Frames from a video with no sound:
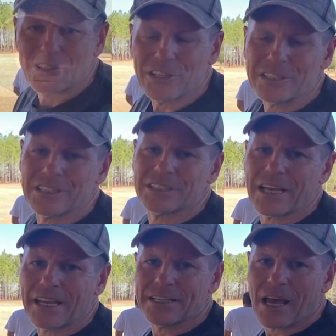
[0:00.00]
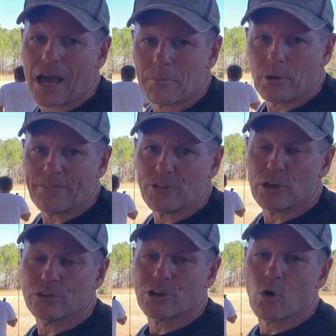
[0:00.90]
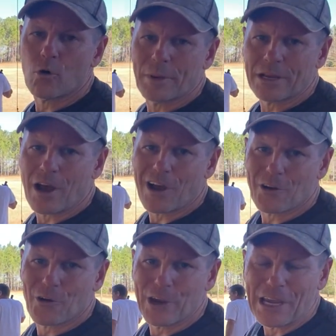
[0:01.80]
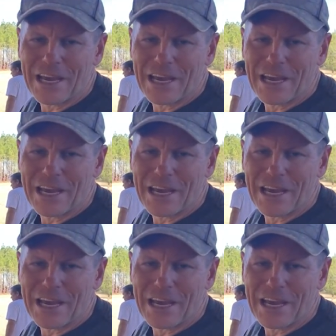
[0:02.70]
So this is the second time we've used Corbin Concrete,